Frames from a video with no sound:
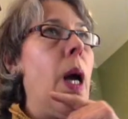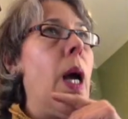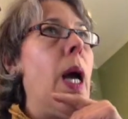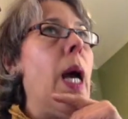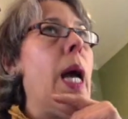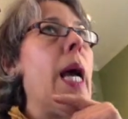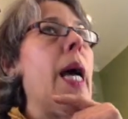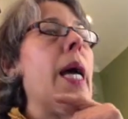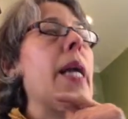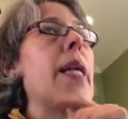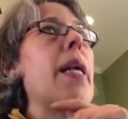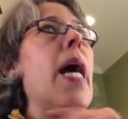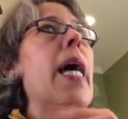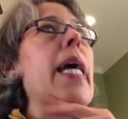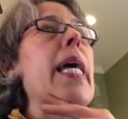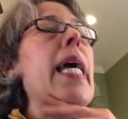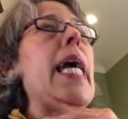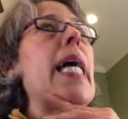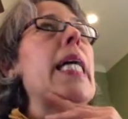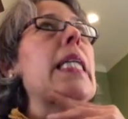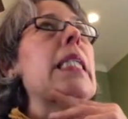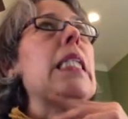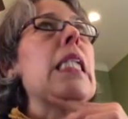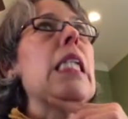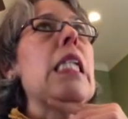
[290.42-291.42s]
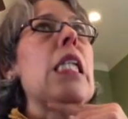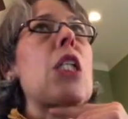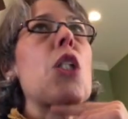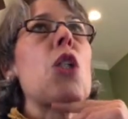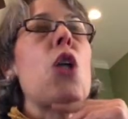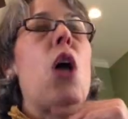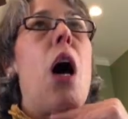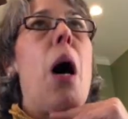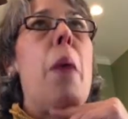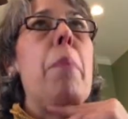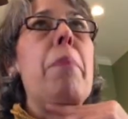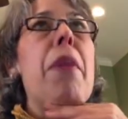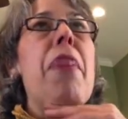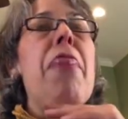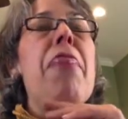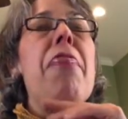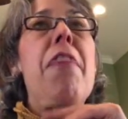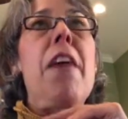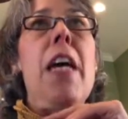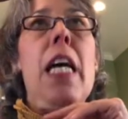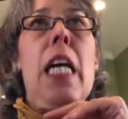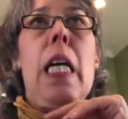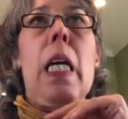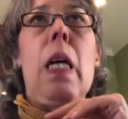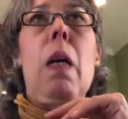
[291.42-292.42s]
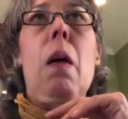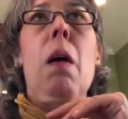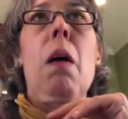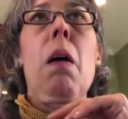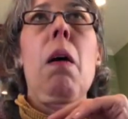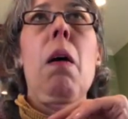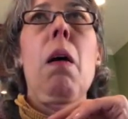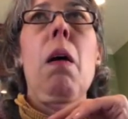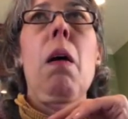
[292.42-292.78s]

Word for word: And I had to stop and think.